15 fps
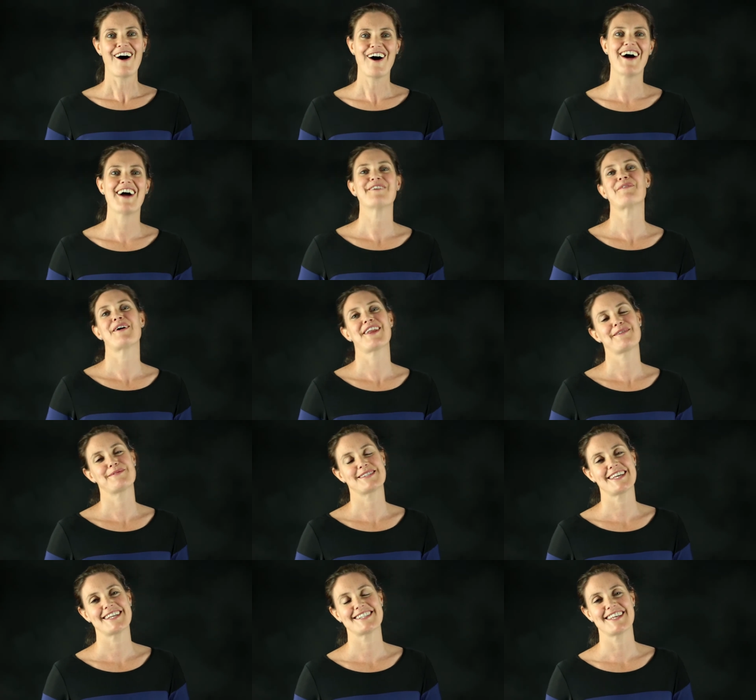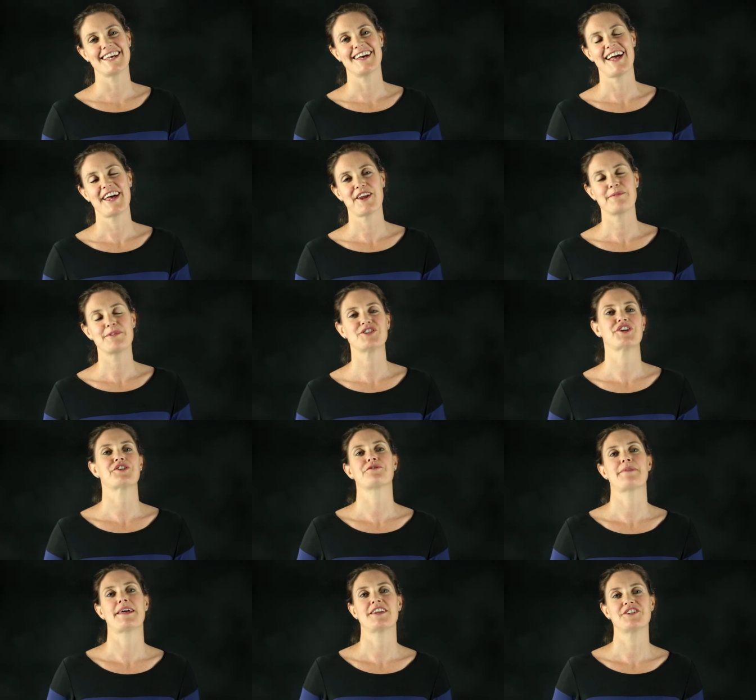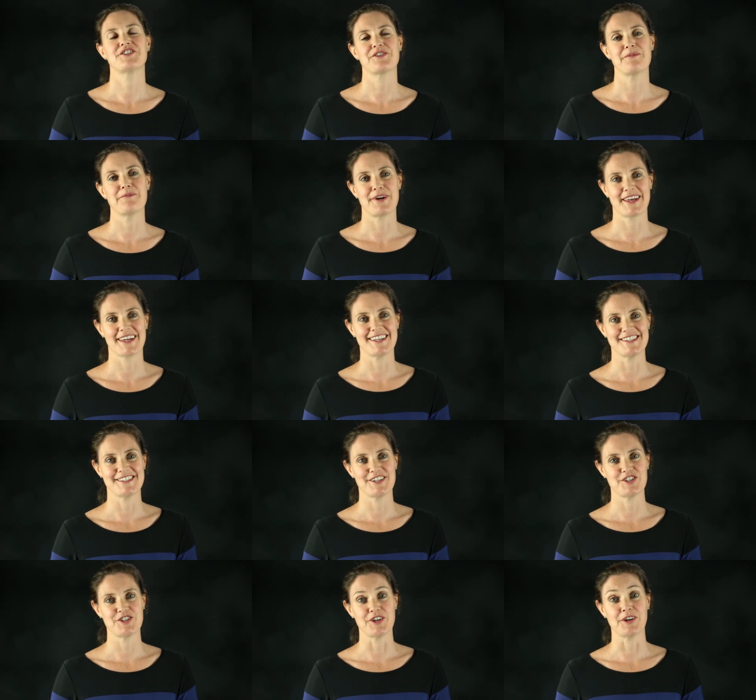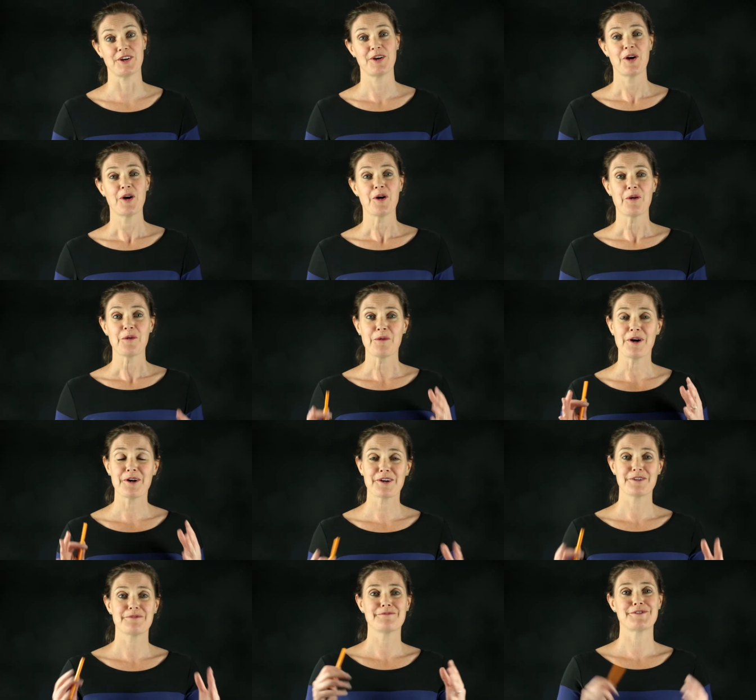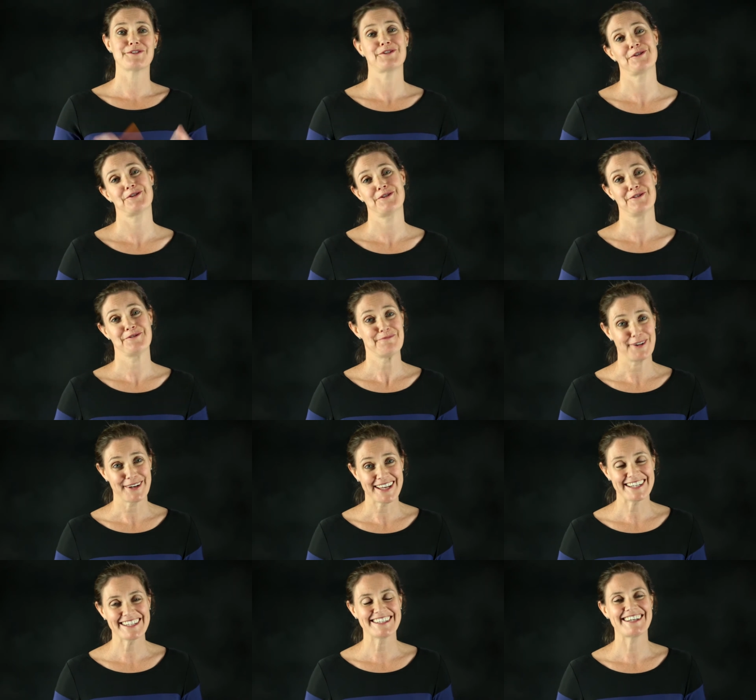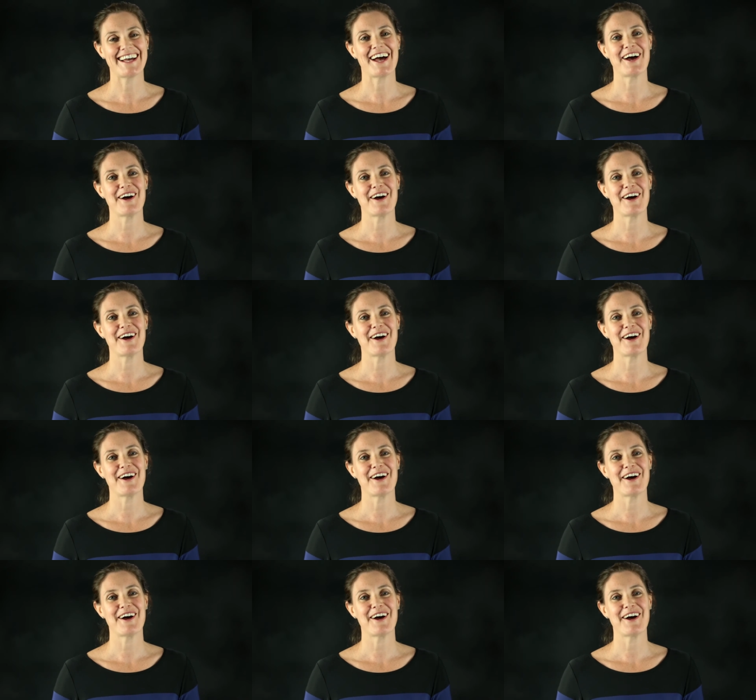Hi, my name's Lisa and I'm the General Manager at Monarch Institute. Welcome to Monarch.